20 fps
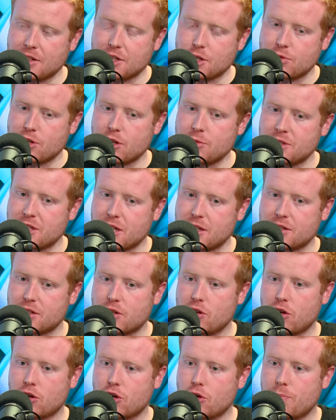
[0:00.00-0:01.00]
sometimes gets
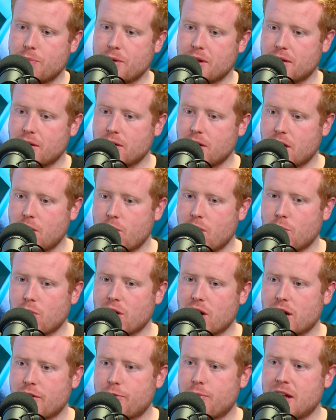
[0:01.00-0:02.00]
caught up in I want
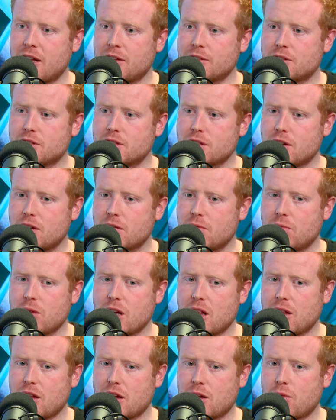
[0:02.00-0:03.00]
work life balance.
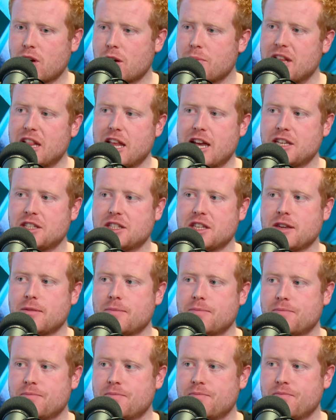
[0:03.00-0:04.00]
Well, I want to be lazy.
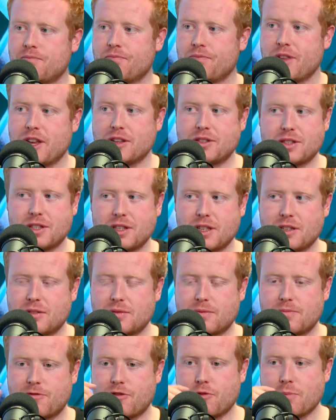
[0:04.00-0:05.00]
Mm-hmm. It's
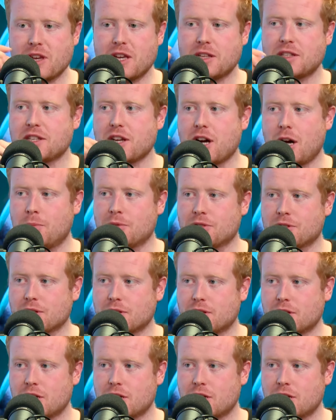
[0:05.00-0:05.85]
for me, it's the opposite.